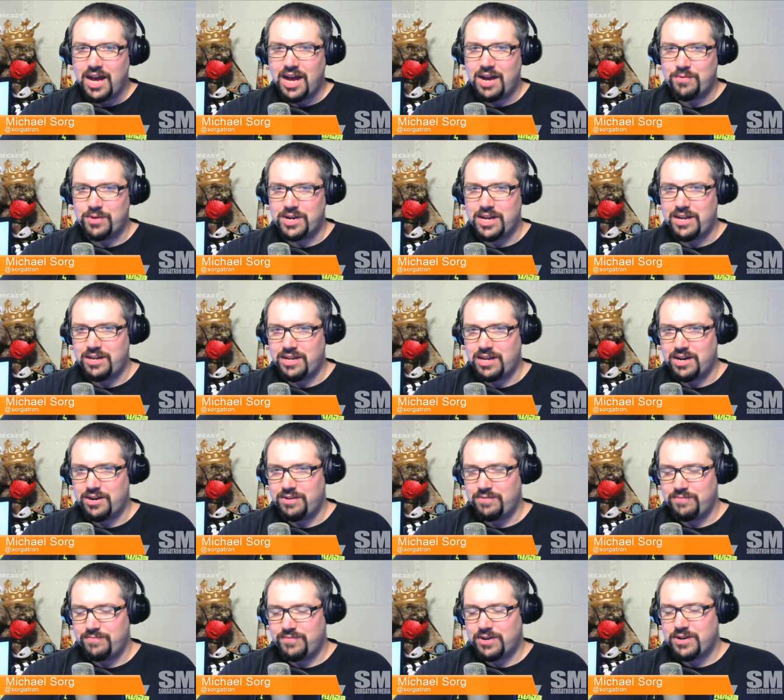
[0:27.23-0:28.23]
uh, we're getting
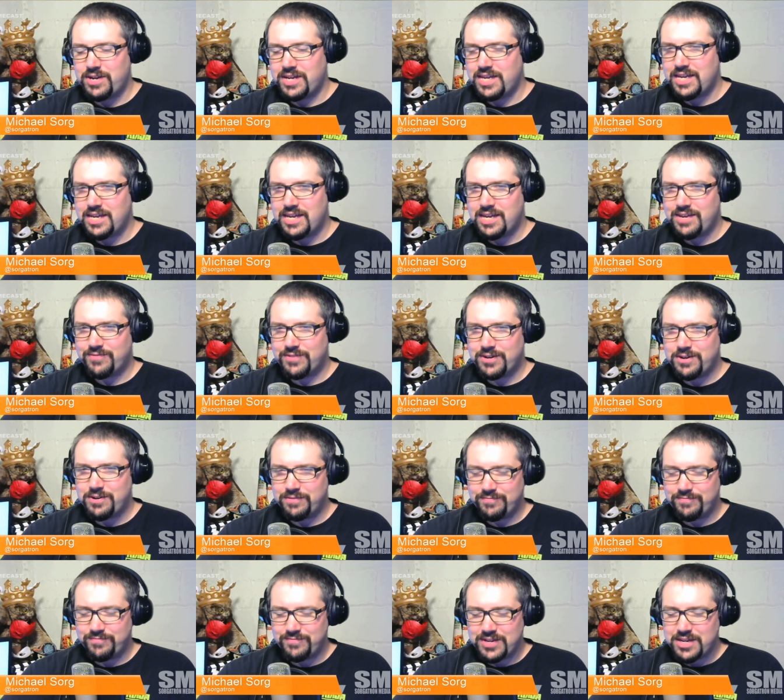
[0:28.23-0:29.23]
a very geeky,
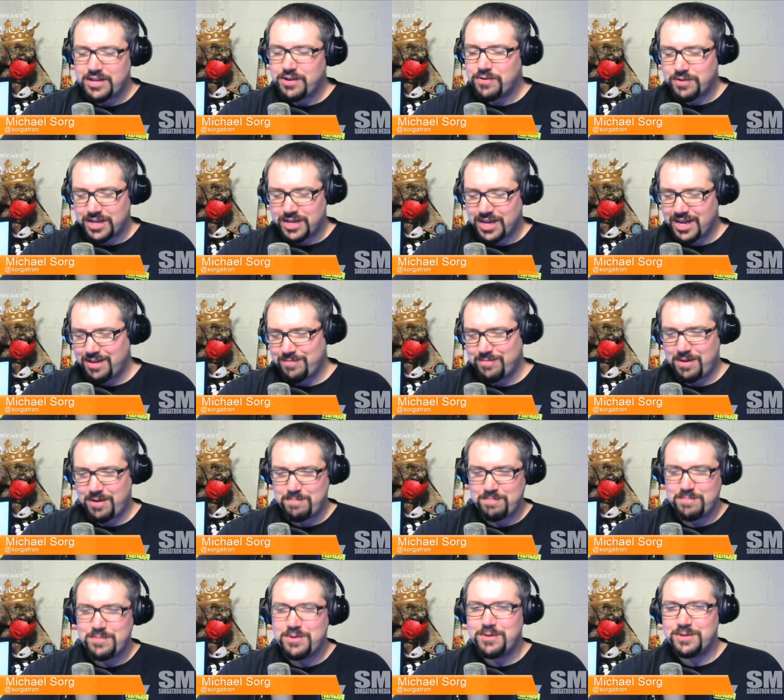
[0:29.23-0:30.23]
very video game
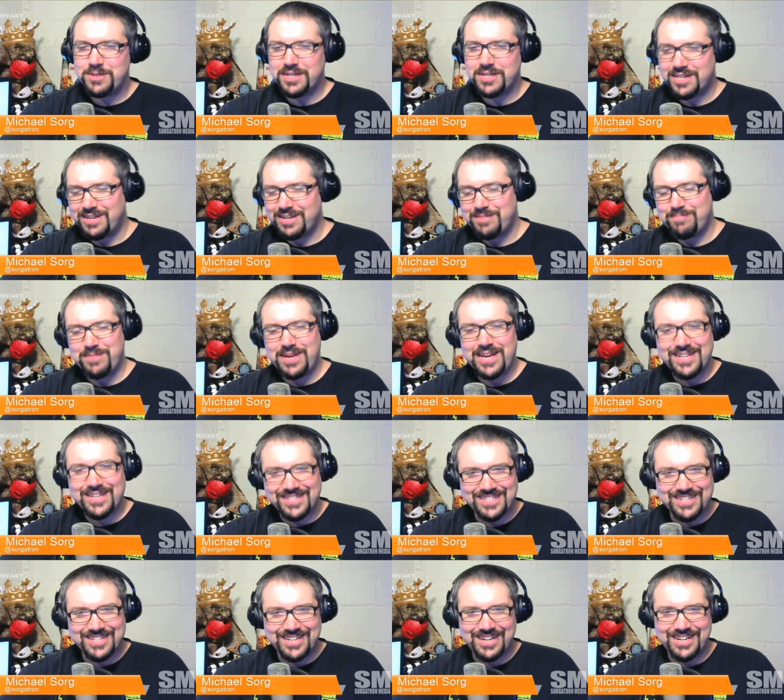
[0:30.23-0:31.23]

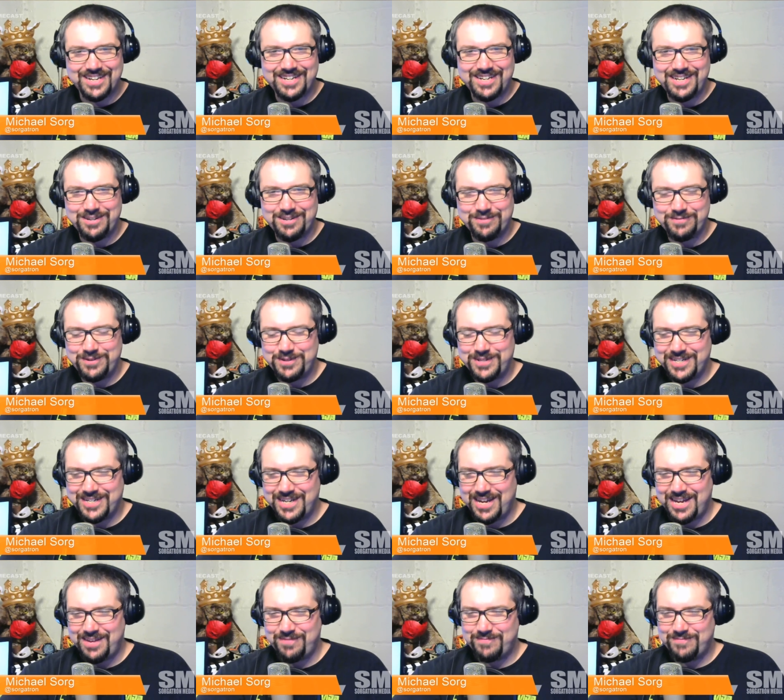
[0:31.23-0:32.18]
music-based uh, interview today.